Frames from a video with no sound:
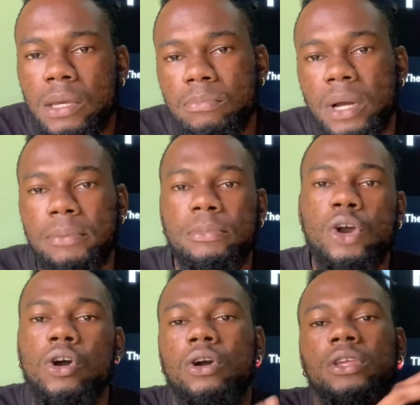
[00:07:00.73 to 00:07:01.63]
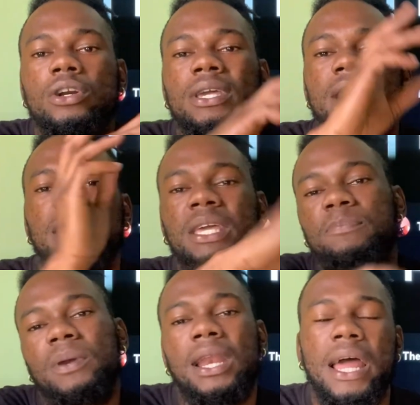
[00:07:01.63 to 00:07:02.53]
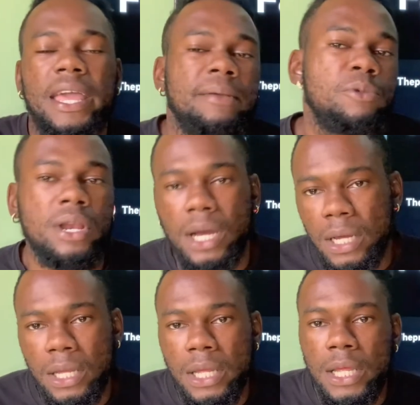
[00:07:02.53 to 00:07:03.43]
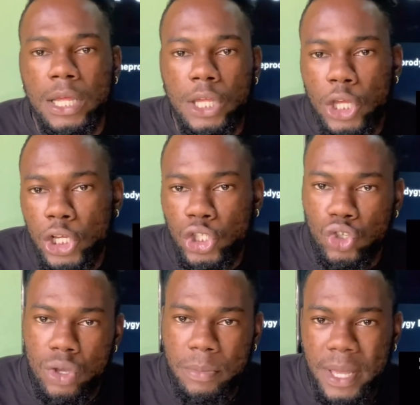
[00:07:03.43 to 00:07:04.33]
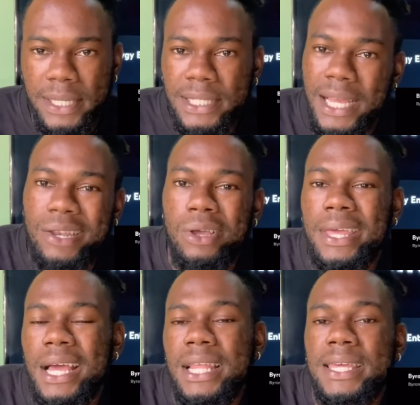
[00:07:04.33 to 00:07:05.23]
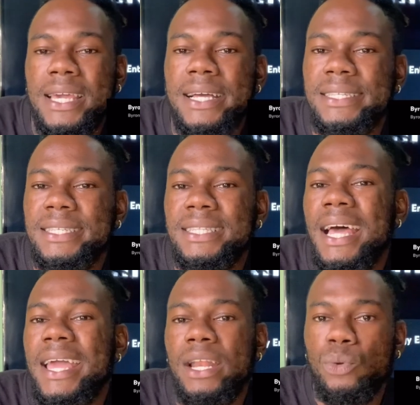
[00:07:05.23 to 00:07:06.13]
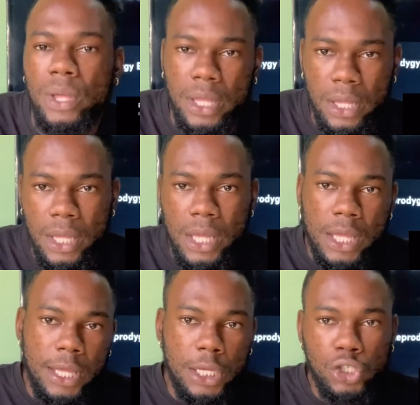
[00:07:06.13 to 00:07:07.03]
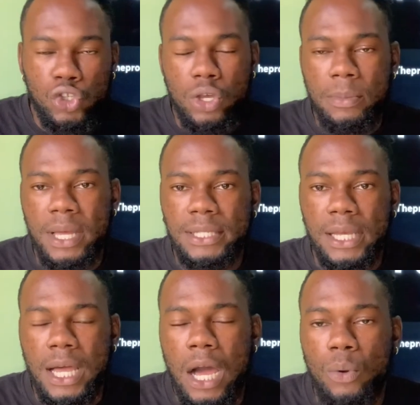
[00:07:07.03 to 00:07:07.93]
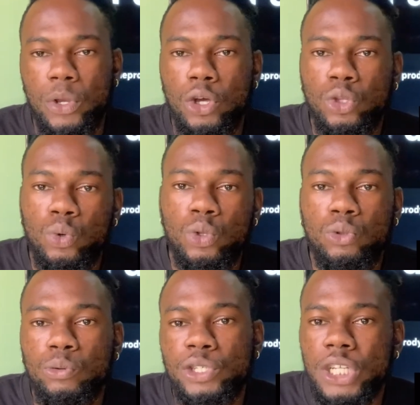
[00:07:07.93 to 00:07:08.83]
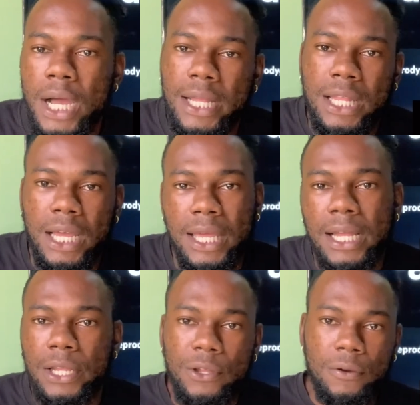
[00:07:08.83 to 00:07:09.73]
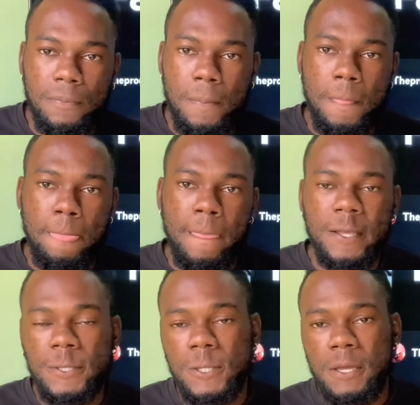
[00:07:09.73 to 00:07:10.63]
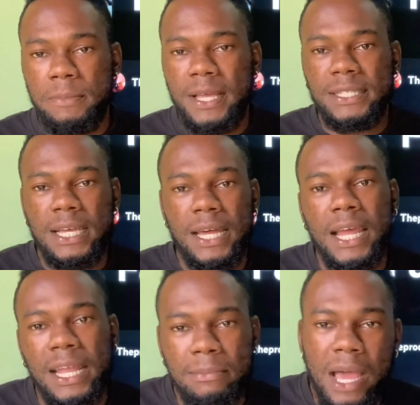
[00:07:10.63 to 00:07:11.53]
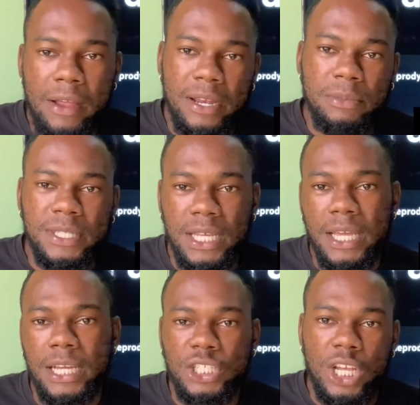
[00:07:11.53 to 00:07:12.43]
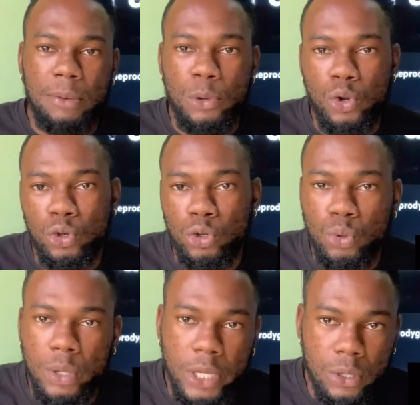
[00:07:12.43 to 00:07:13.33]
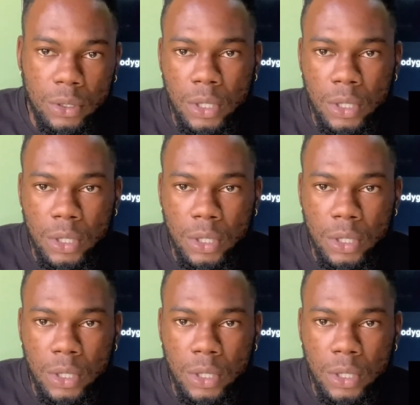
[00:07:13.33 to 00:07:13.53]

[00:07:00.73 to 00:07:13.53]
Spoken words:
him, man. No, you can't keep your like, brother. You see me and say, no girl can't style we. You see me and say, cause we no too short a girl, you know. You see me and say, that Byron Messia try me couldn't know, you know.